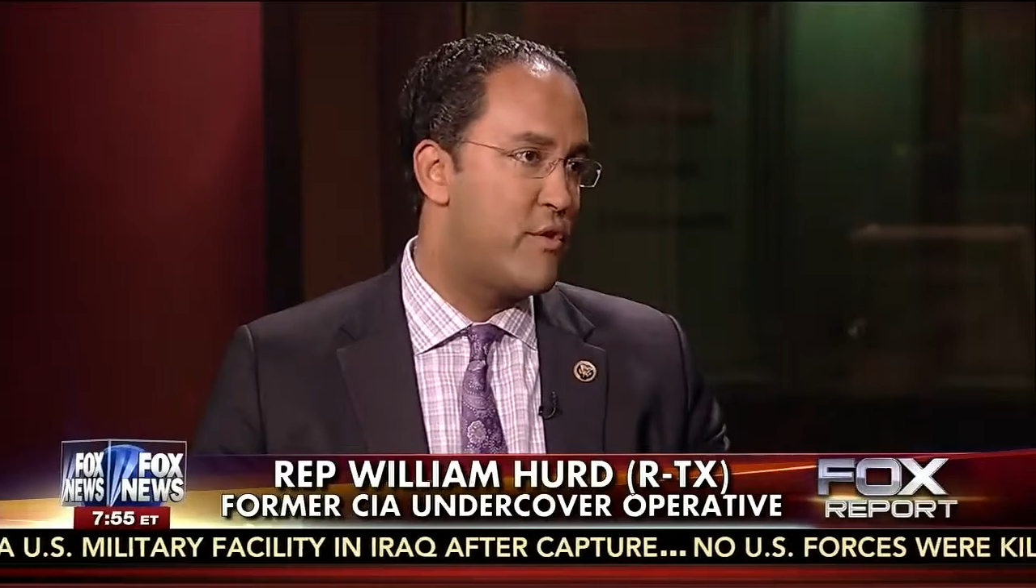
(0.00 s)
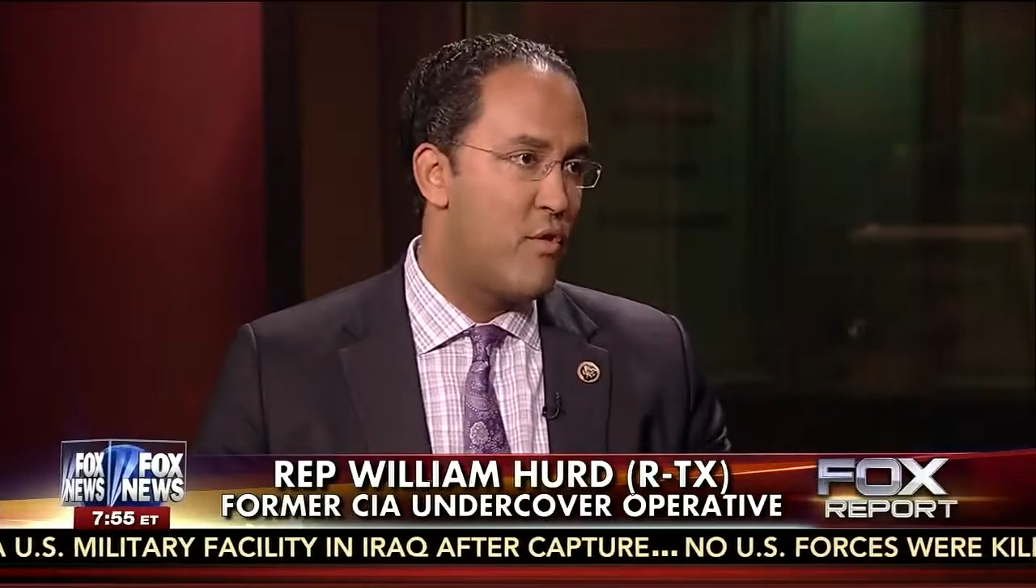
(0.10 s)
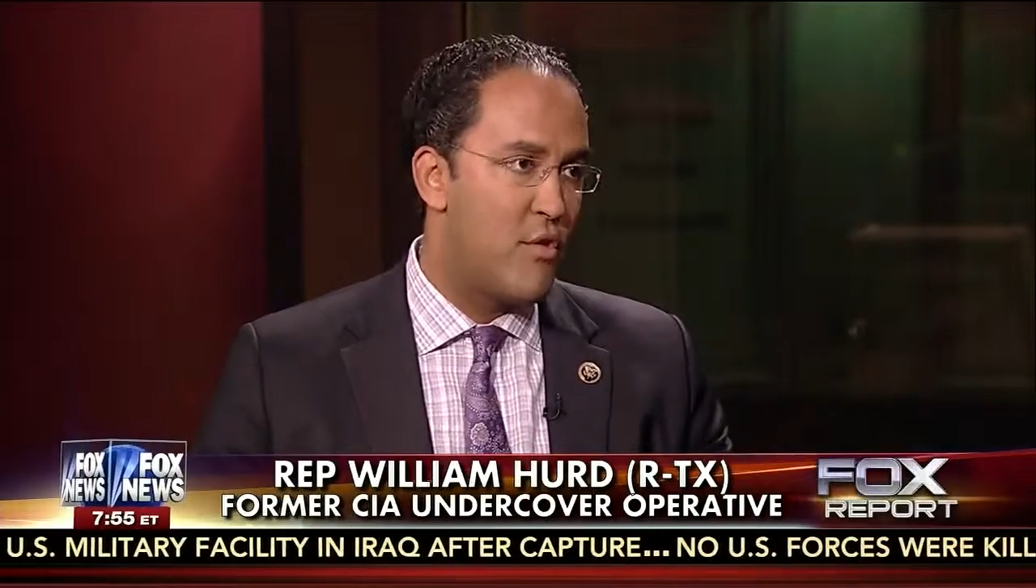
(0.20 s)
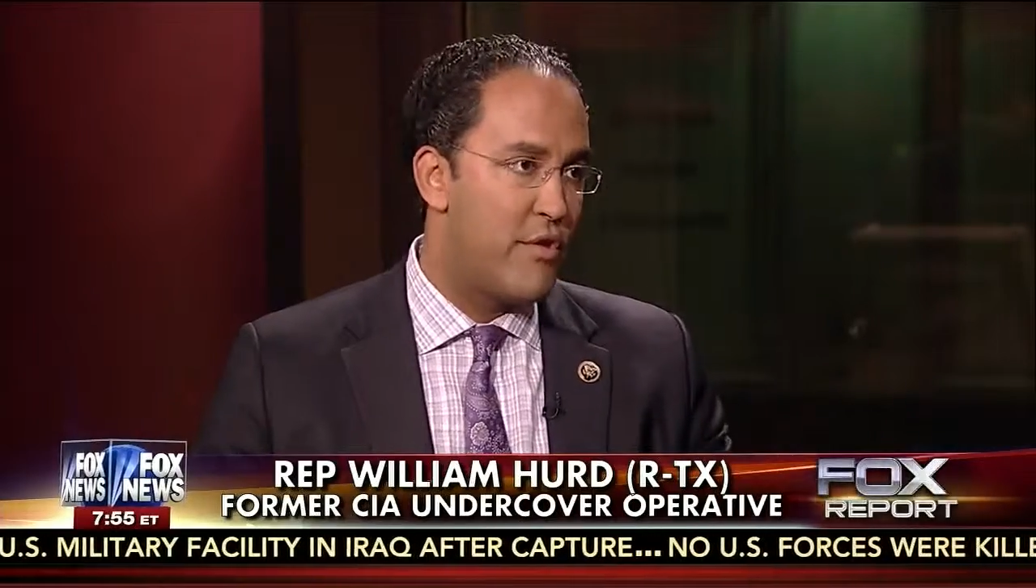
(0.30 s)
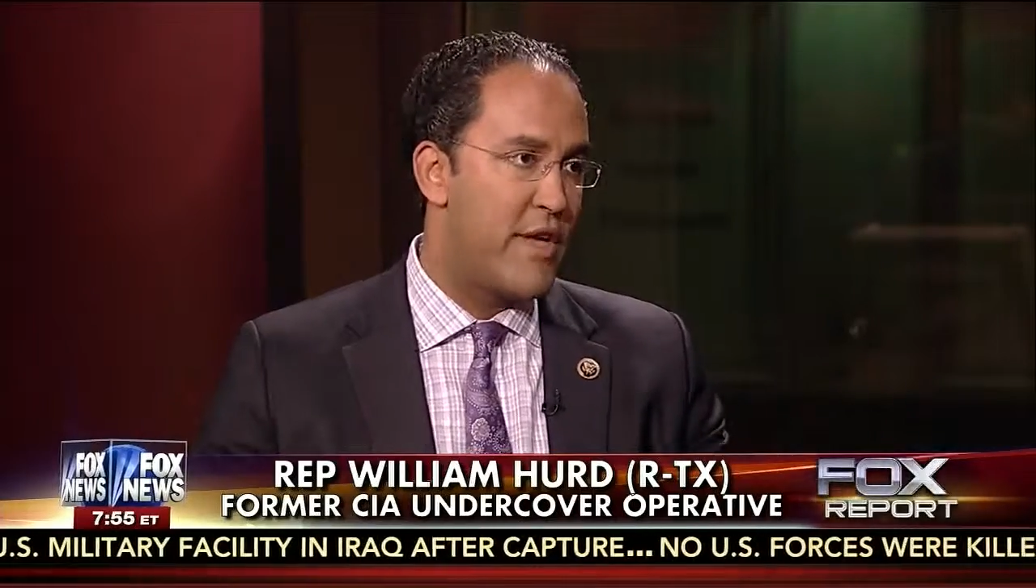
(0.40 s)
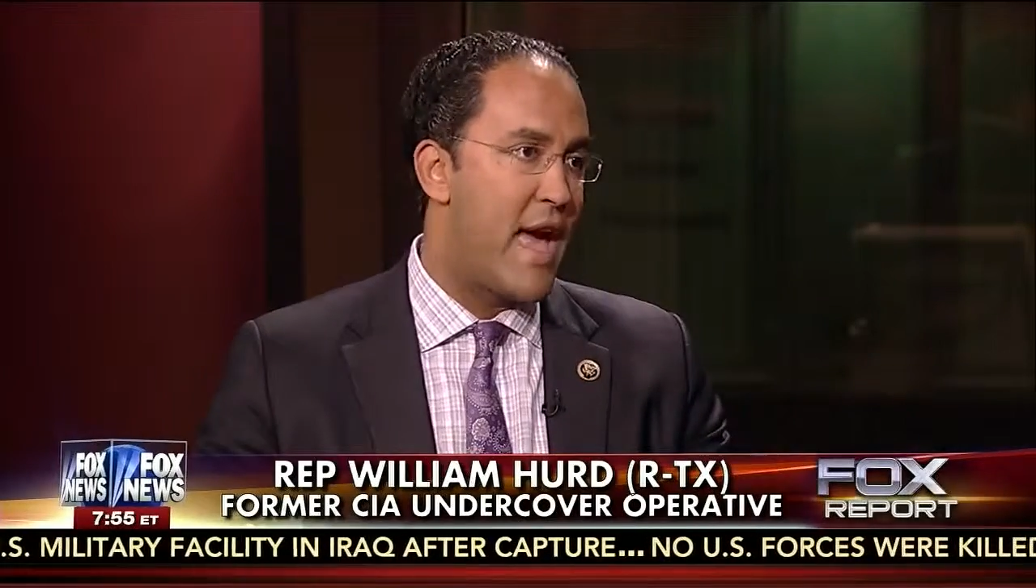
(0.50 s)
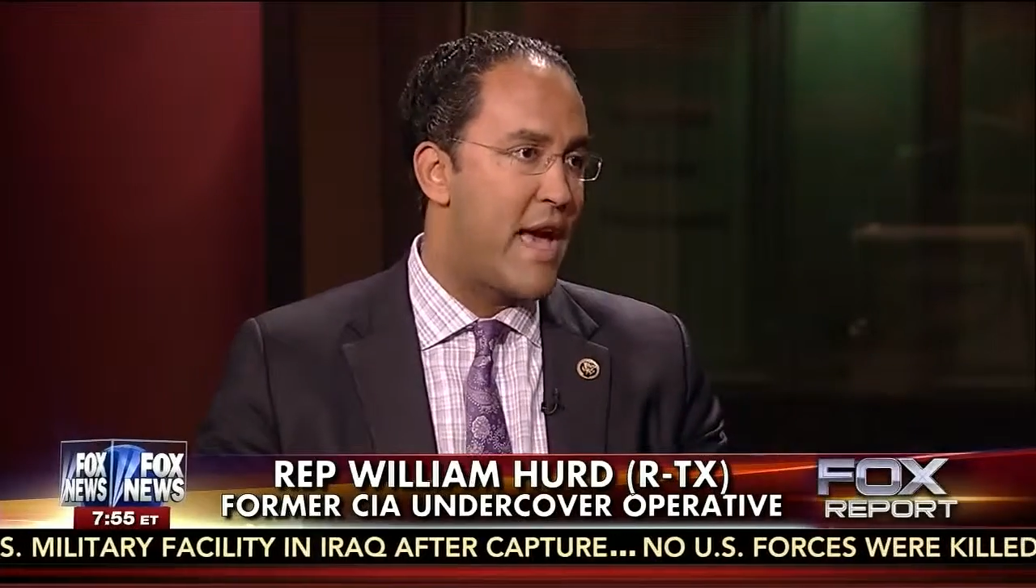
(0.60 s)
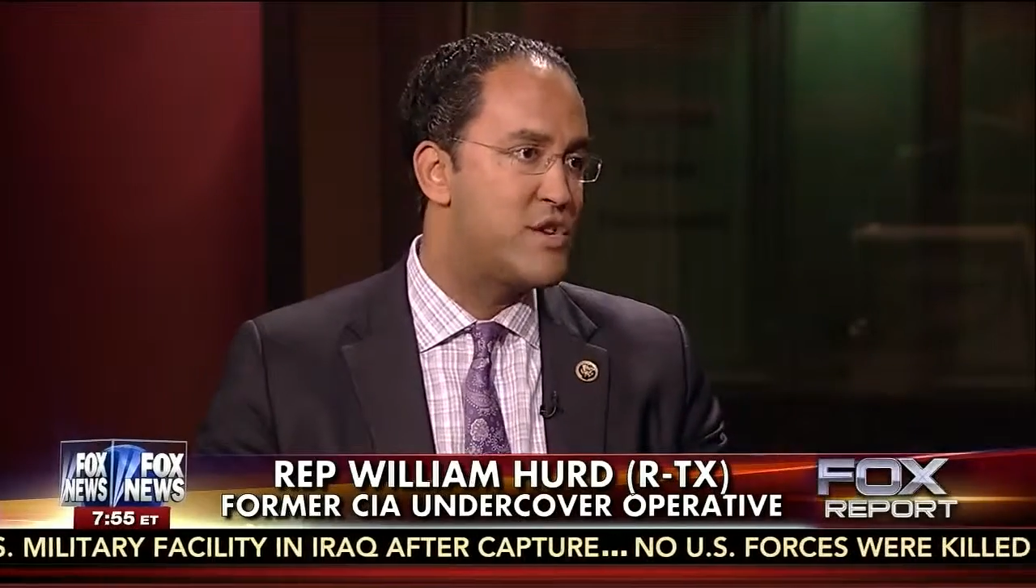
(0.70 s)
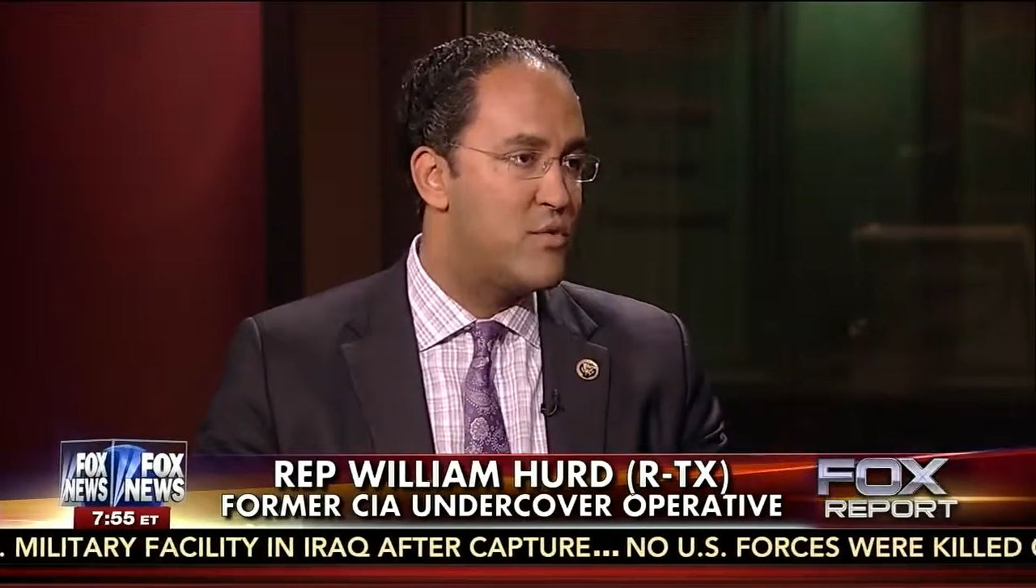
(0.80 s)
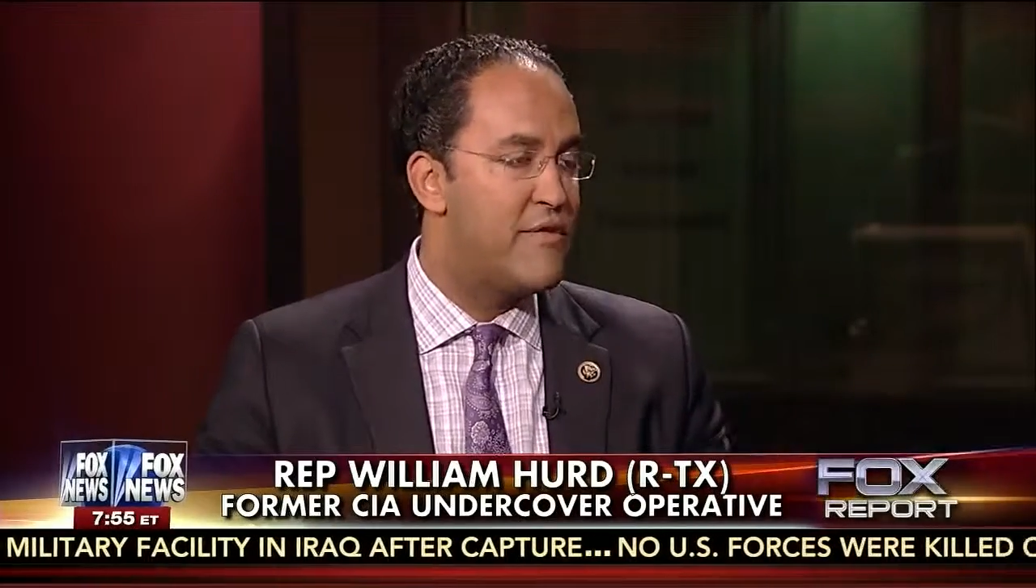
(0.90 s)
or the
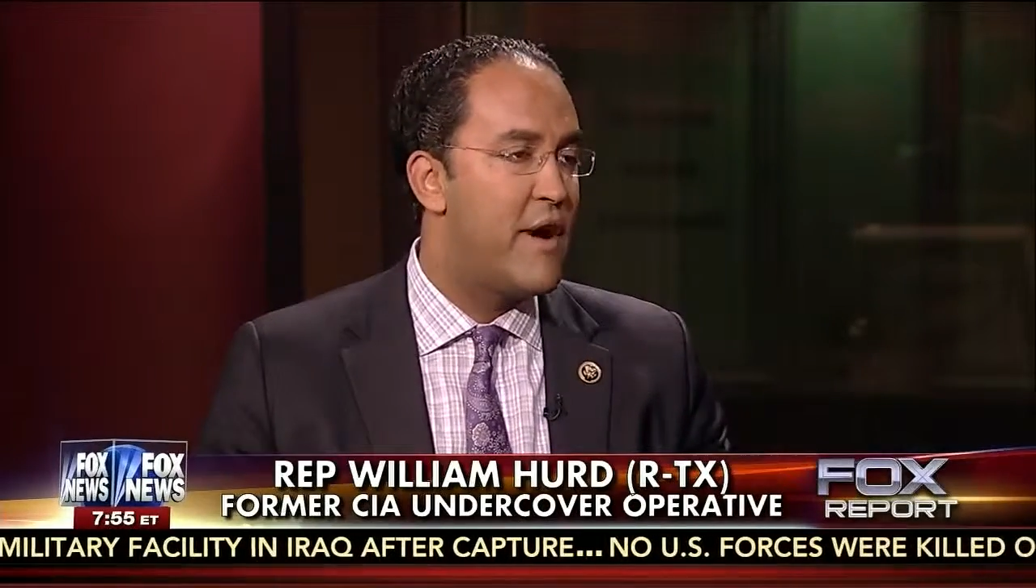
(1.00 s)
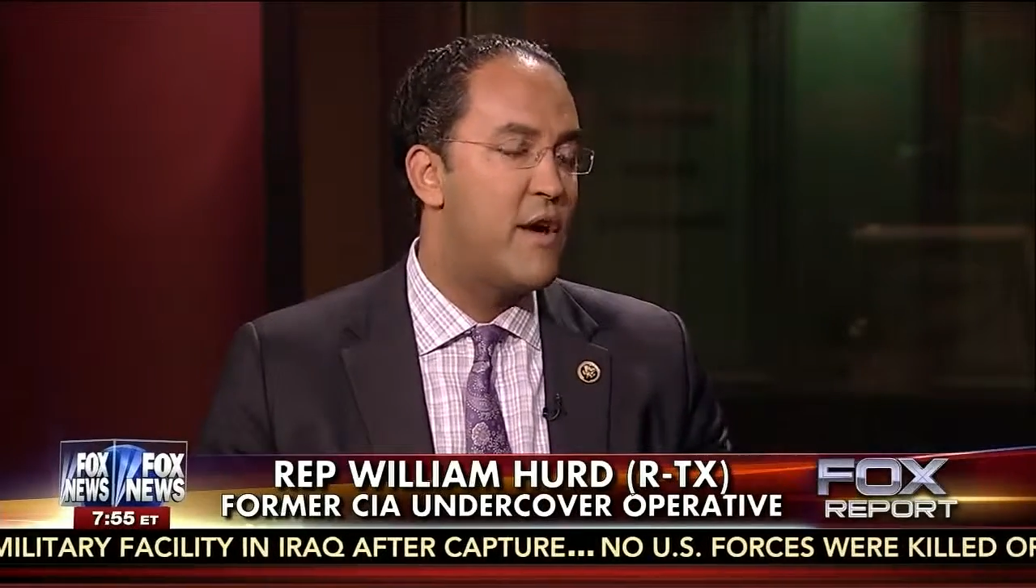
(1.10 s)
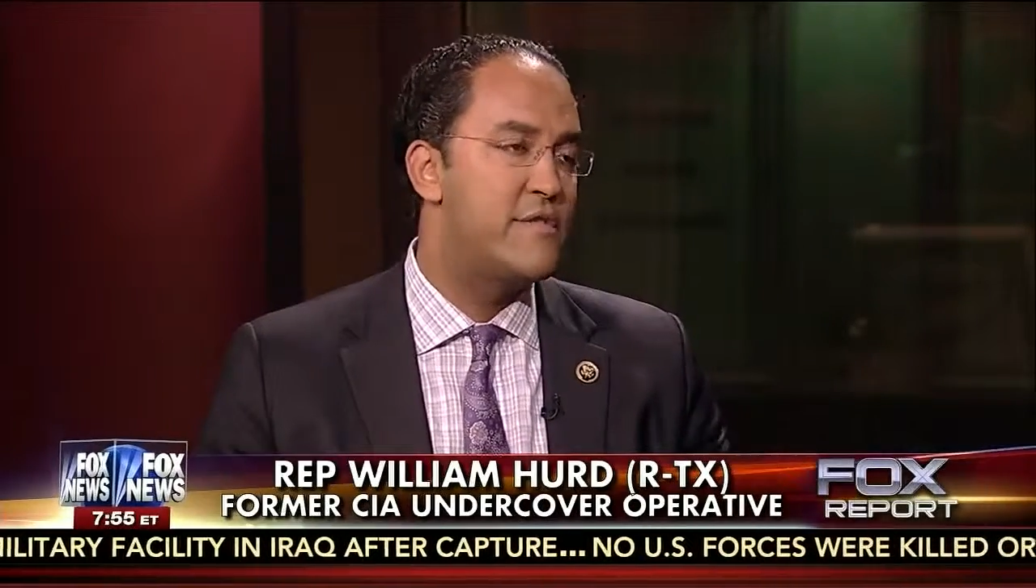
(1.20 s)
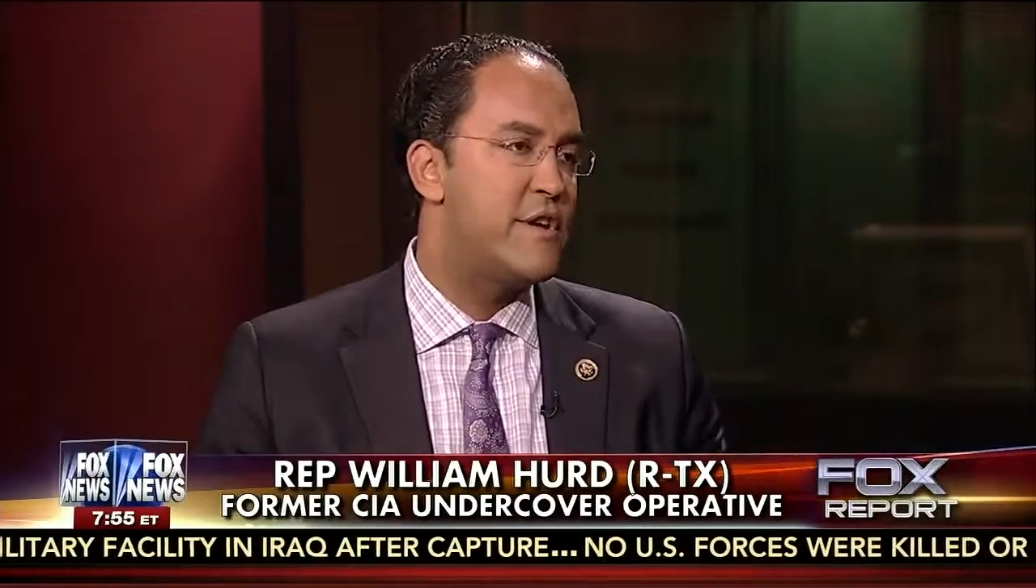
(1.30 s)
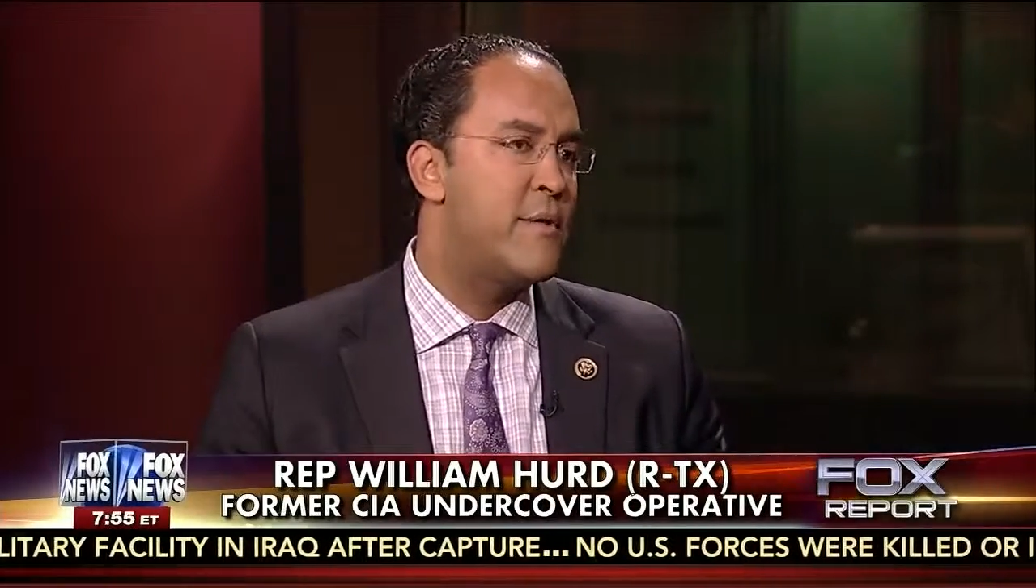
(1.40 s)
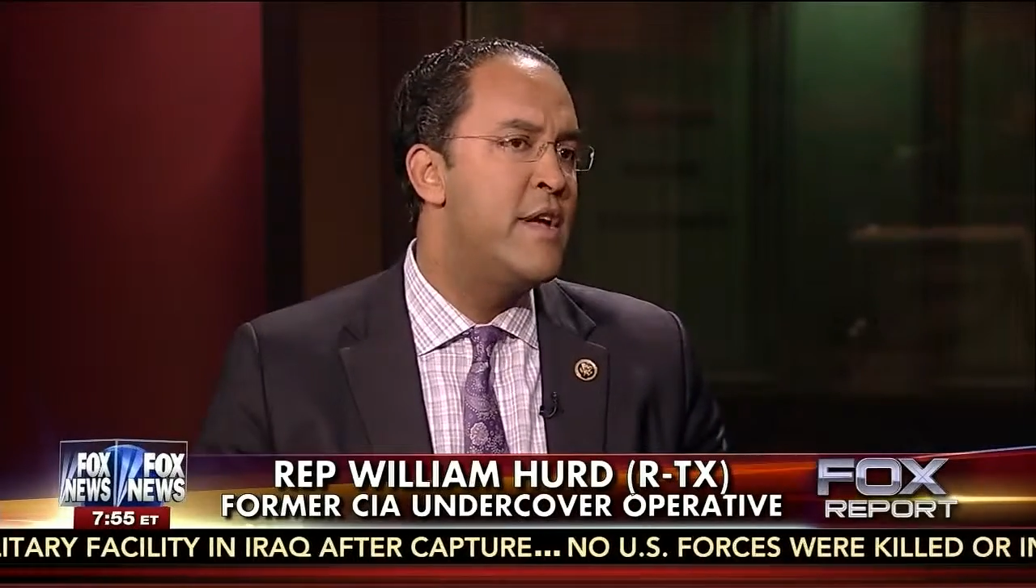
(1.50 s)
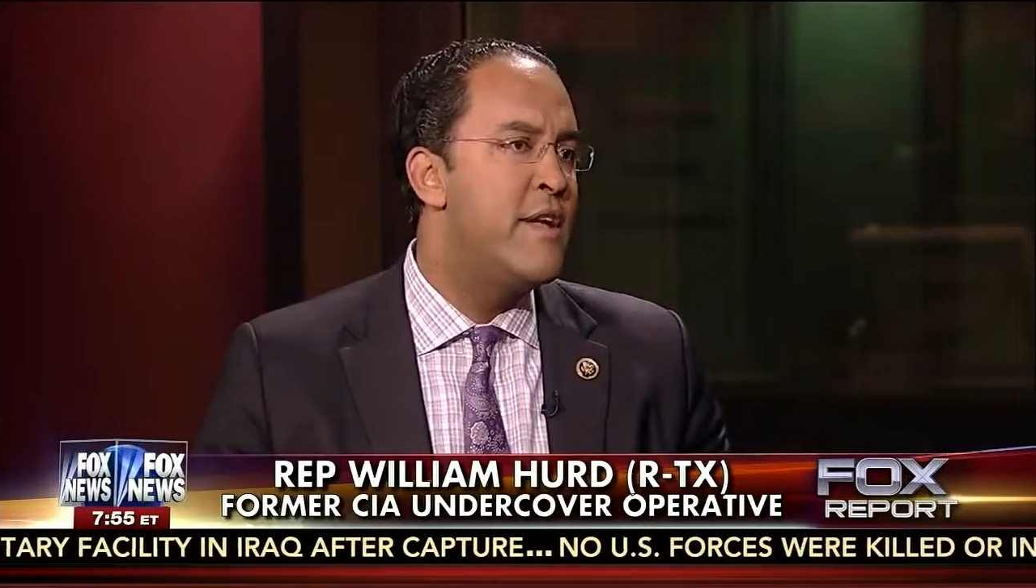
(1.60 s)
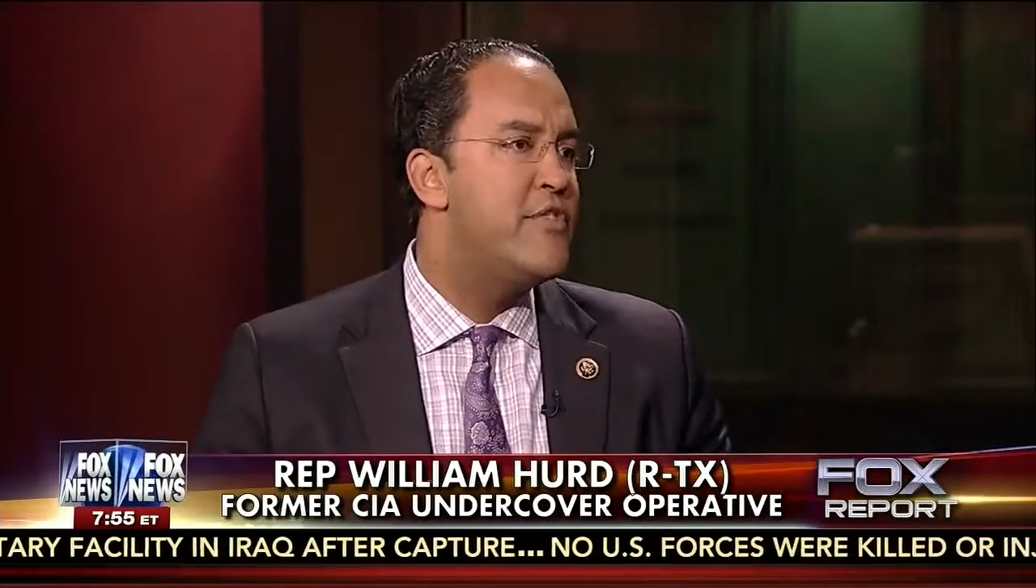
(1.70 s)
actual files there.